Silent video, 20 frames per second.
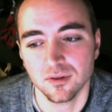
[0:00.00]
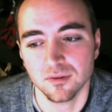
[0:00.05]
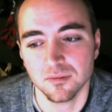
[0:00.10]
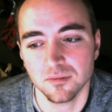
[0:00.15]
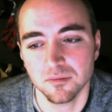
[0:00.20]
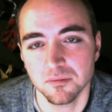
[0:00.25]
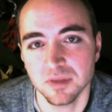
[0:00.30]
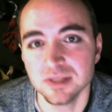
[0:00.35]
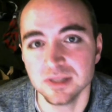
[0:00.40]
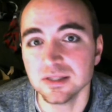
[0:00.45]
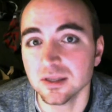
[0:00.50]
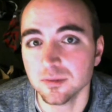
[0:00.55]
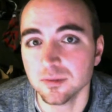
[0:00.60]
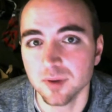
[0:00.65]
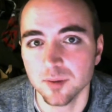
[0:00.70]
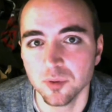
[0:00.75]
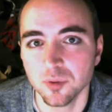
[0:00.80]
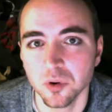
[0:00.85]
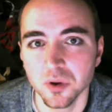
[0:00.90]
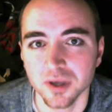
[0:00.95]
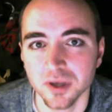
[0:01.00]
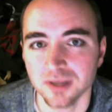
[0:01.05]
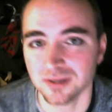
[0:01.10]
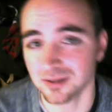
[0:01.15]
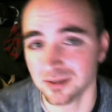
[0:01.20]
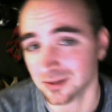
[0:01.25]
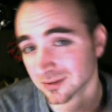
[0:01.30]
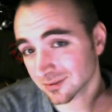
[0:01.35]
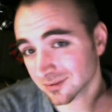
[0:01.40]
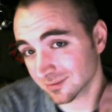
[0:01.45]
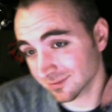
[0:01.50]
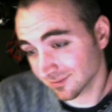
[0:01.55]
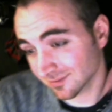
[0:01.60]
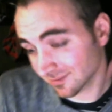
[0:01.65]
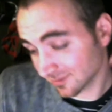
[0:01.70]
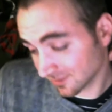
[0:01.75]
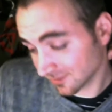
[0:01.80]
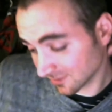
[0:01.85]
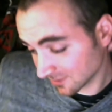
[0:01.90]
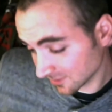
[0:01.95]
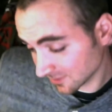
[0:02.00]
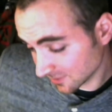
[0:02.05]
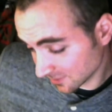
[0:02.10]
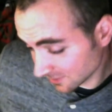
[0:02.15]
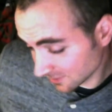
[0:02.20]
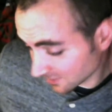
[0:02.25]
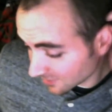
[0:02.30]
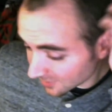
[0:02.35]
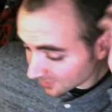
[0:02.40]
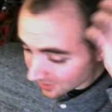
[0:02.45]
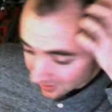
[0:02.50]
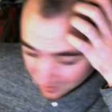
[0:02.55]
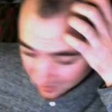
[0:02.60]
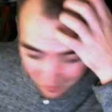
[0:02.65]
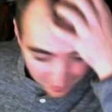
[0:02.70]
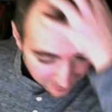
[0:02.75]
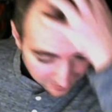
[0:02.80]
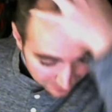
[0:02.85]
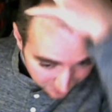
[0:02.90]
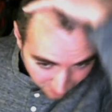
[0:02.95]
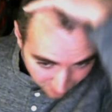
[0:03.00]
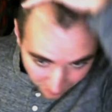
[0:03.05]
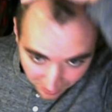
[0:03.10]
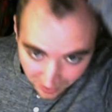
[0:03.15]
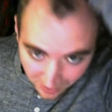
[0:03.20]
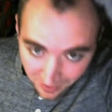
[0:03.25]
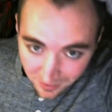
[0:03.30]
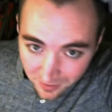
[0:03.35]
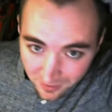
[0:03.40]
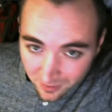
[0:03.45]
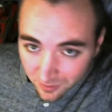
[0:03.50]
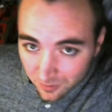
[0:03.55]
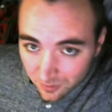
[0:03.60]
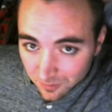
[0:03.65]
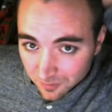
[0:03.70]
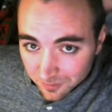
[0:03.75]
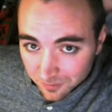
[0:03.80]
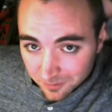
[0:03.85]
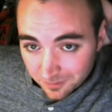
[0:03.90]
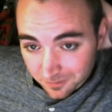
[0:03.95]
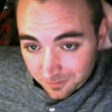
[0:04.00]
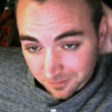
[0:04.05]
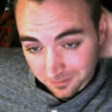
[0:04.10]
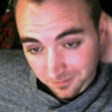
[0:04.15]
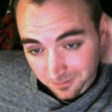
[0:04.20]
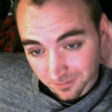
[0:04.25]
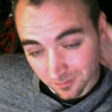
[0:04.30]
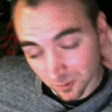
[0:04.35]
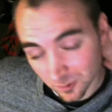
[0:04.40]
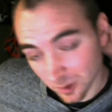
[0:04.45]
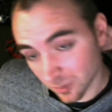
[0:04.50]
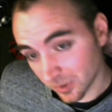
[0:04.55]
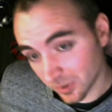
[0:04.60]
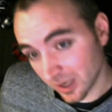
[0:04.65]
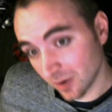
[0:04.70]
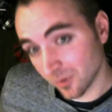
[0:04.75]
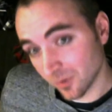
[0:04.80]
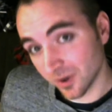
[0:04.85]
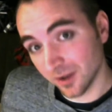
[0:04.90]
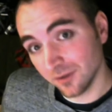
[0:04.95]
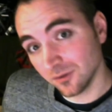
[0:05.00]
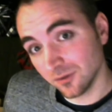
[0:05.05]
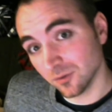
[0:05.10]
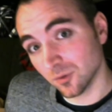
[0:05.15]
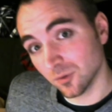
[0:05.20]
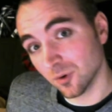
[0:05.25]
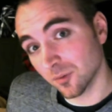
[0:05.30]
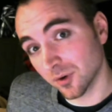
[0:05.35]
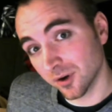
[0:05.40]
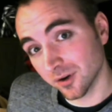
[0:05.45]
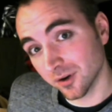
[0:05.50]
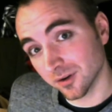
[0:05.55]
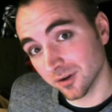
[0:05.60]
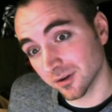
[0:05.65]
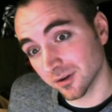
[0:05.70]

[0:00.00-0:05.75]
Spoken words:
missing my points. So what did I do? Well, when I went into Walmart,